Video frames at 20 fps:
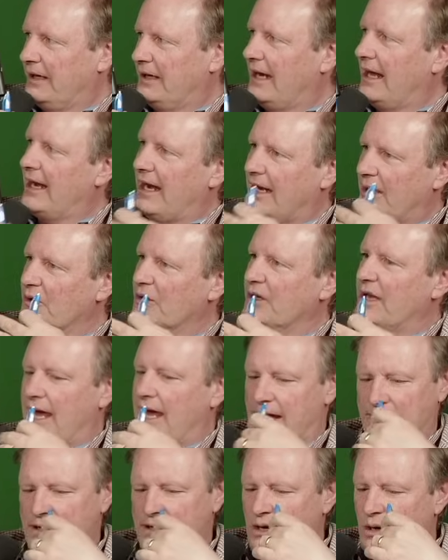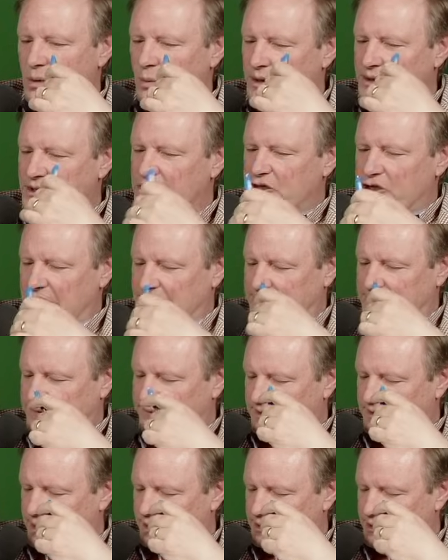And I look at what the Chiefs have
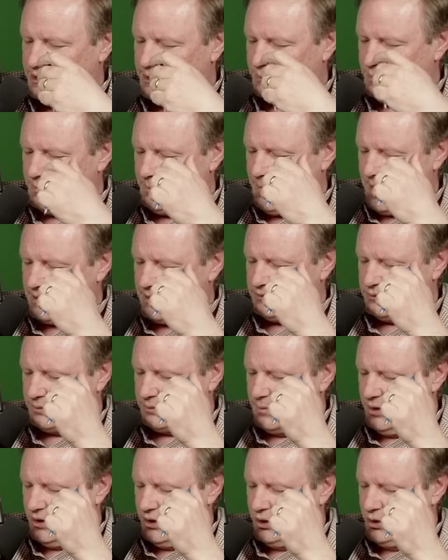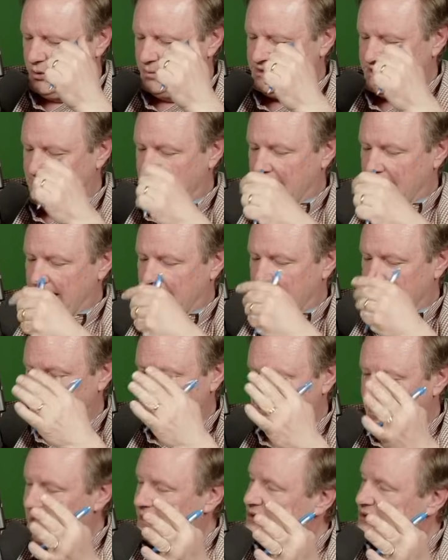done here with Patrick Mahomes and signing